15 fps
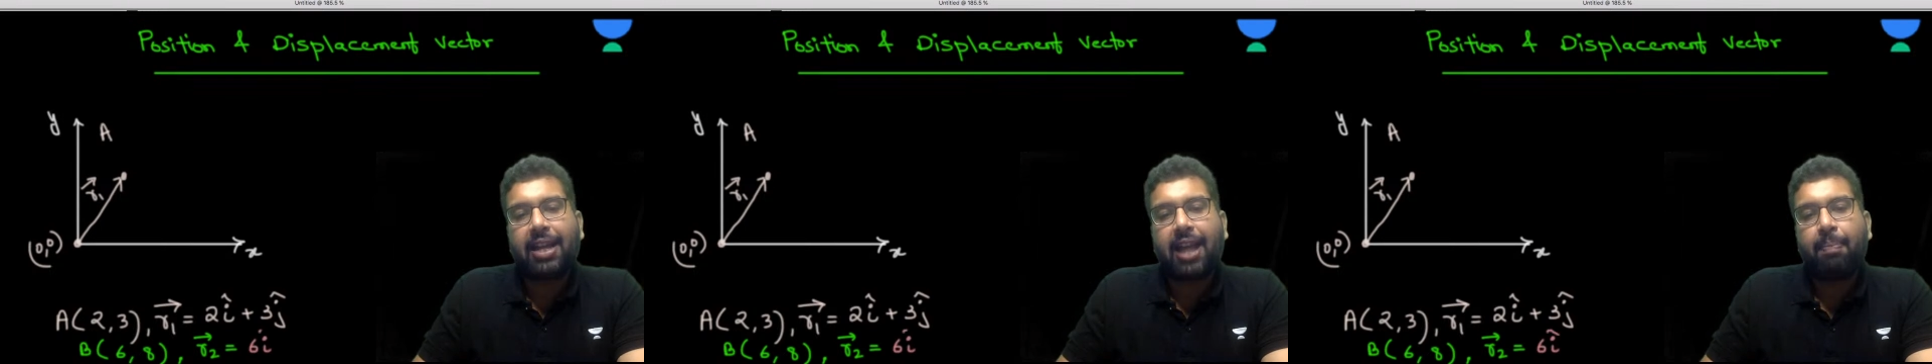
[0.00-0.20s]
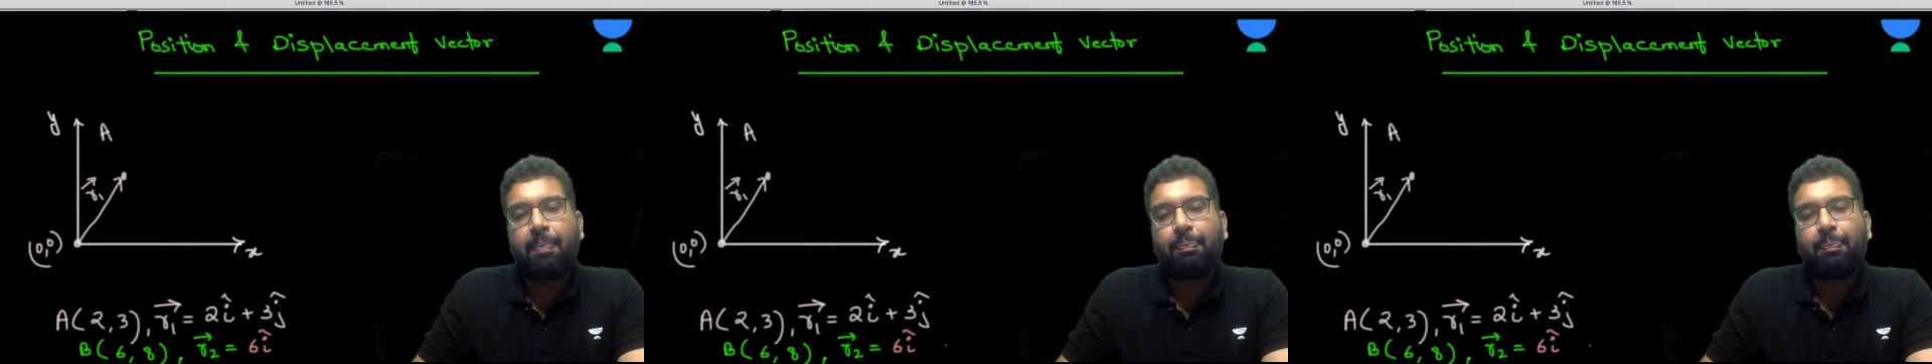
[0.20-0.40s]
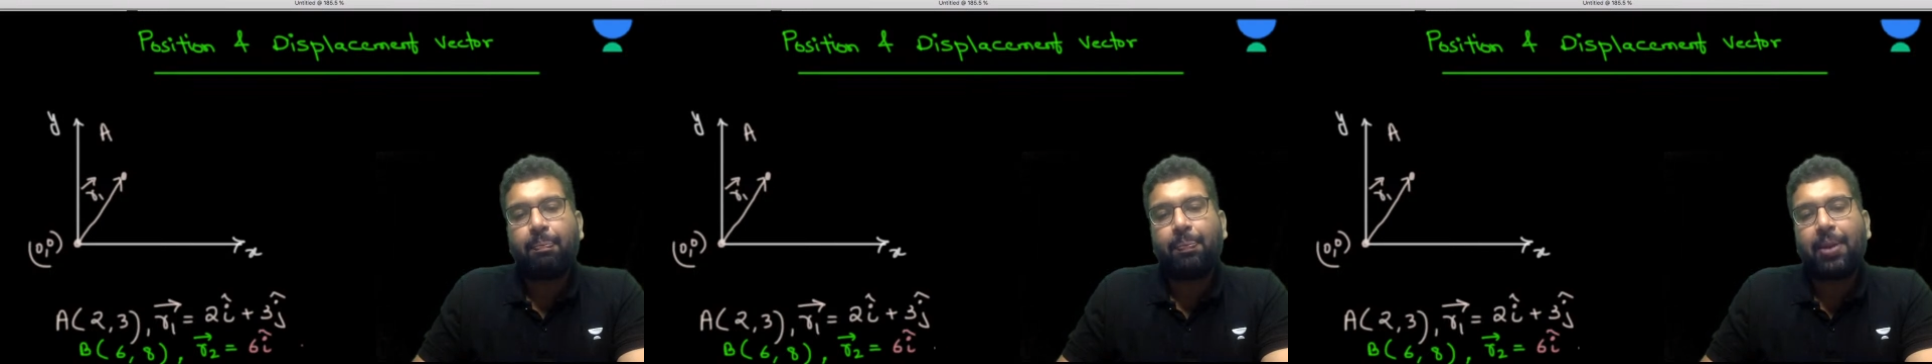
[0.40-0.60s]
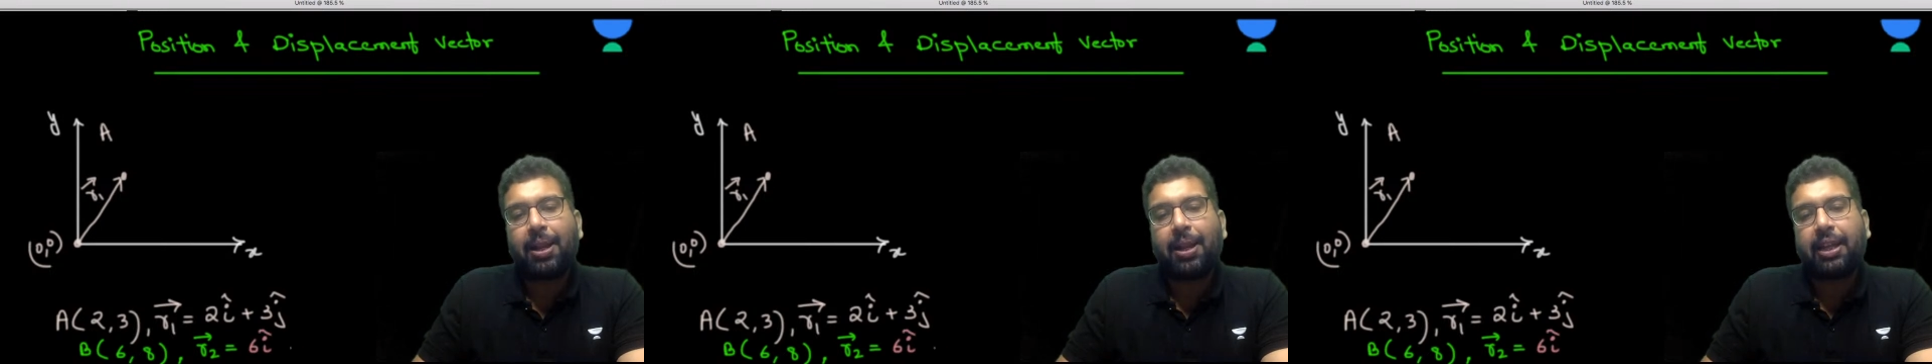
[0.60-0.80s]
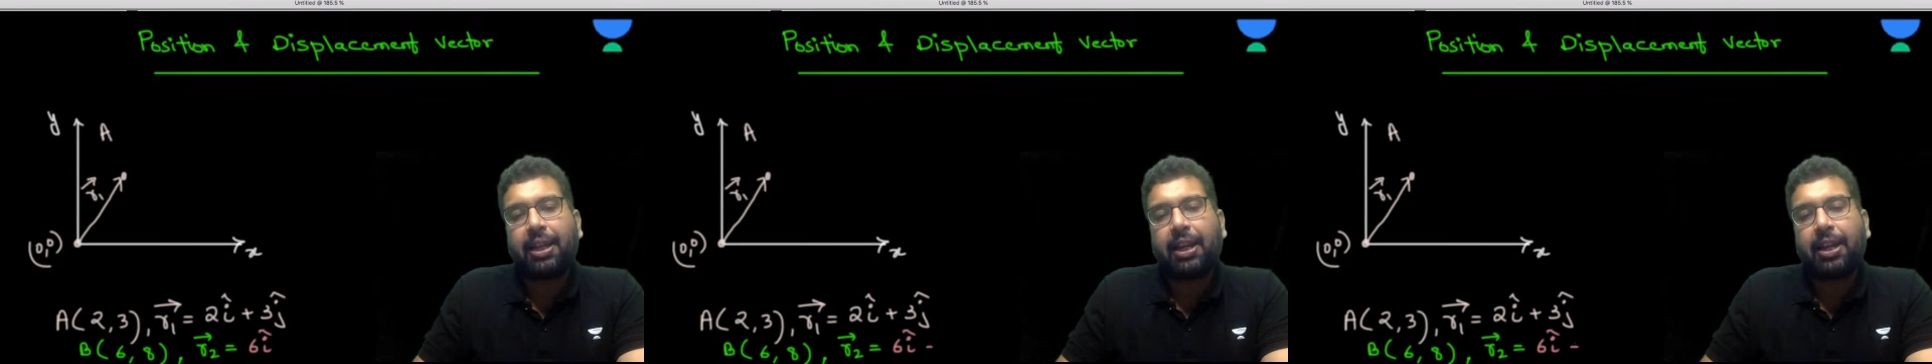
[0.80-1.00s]
cap plus
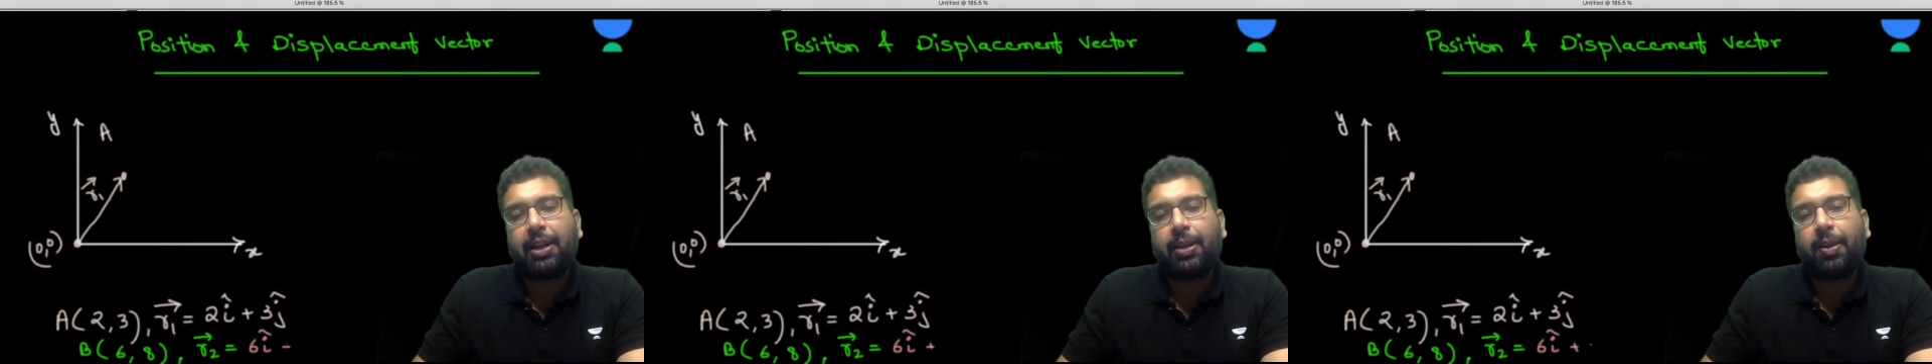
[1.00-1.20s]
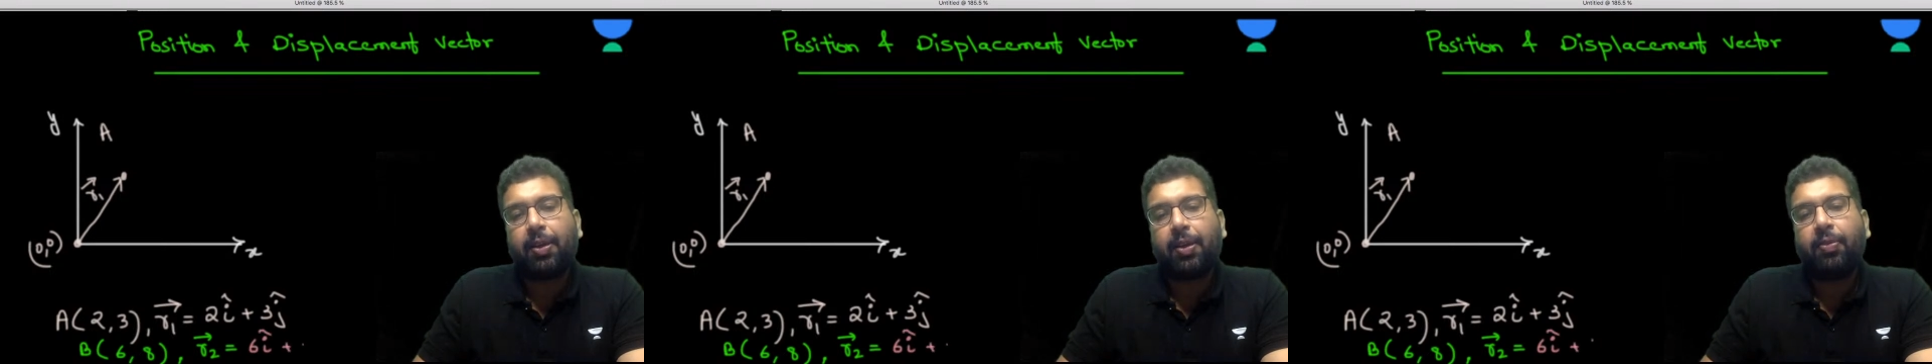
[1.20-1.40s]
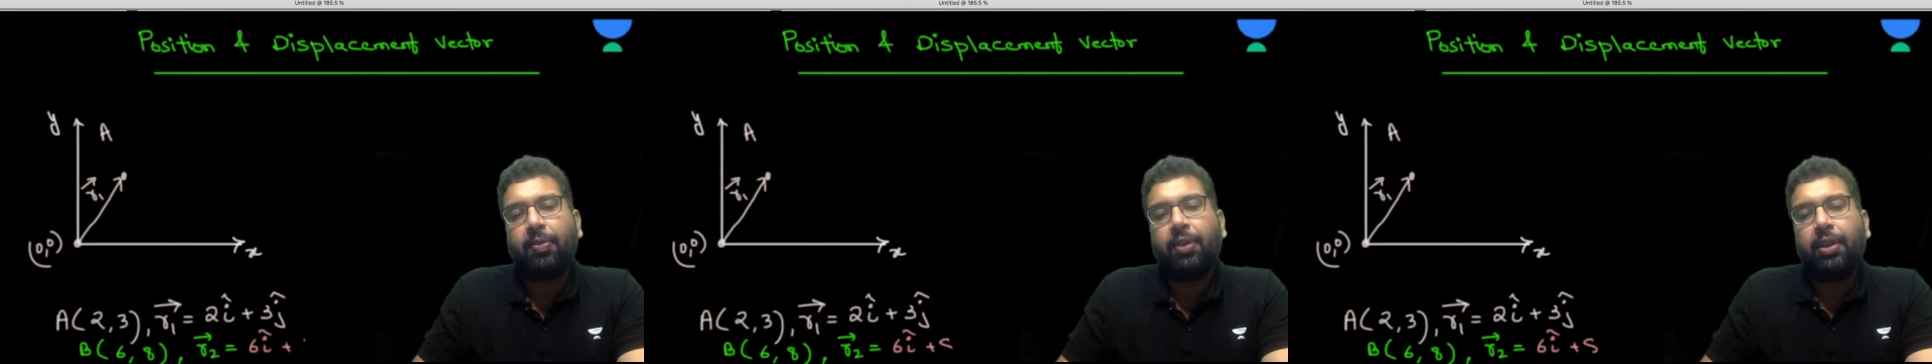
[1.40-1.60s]
8 of